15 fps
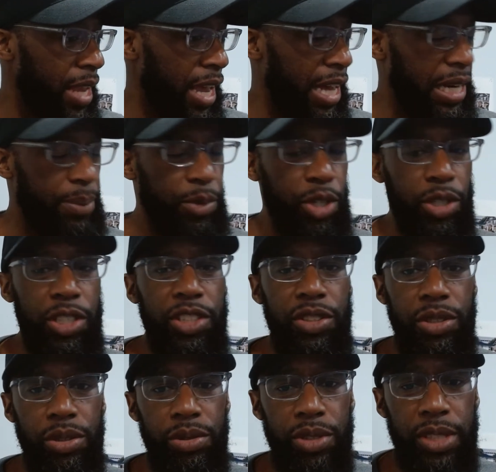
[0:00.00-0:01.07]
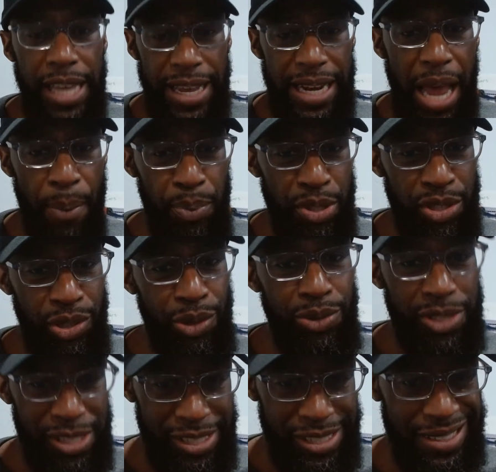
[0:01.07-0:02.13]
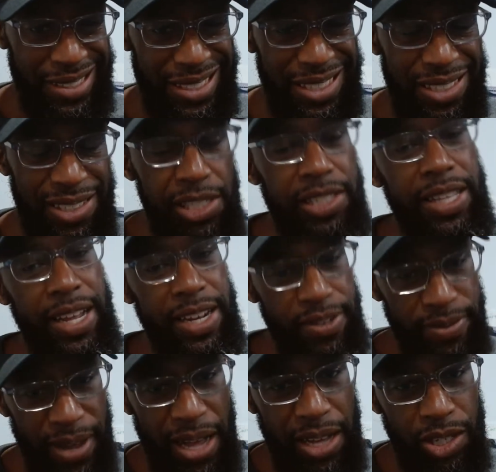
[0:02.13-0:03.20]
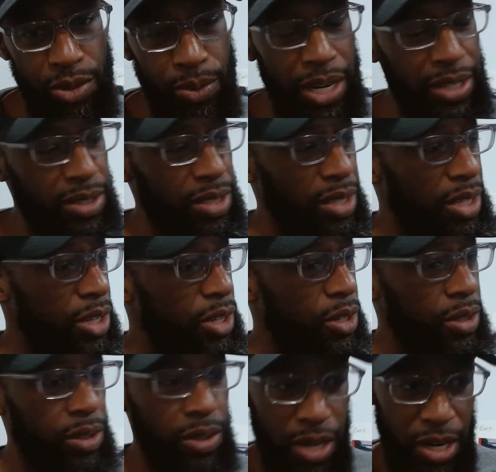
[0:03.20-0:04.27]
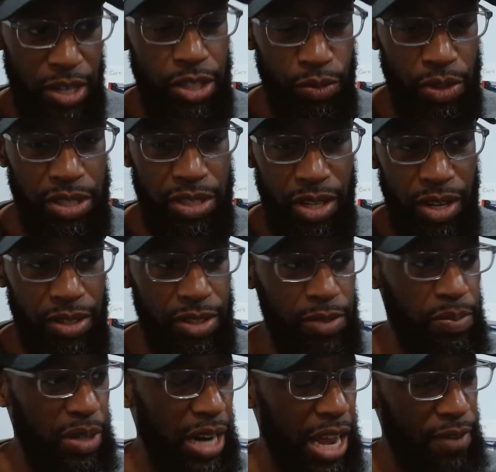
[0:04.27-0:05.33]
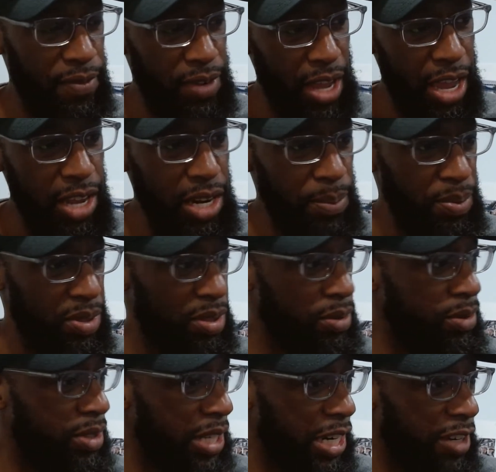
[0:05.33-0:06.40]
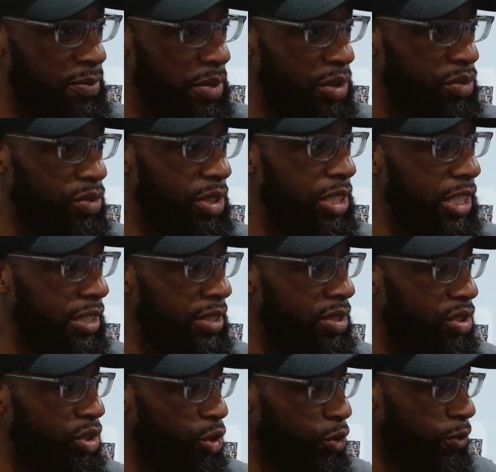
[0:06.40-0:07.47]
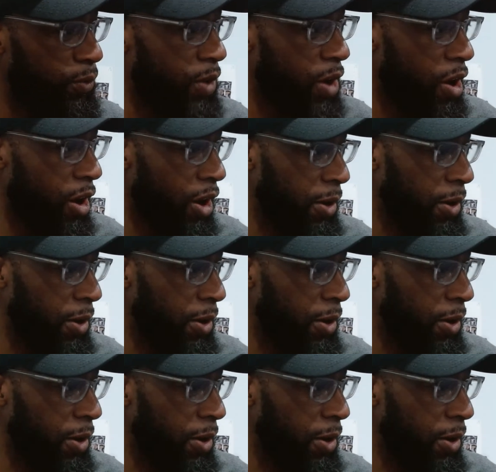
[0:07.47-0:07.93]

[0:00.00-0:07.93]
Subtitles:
And I'm going to do 10 episodes in this season and then evaluate the results. But I have 8 episodes that have been released so far.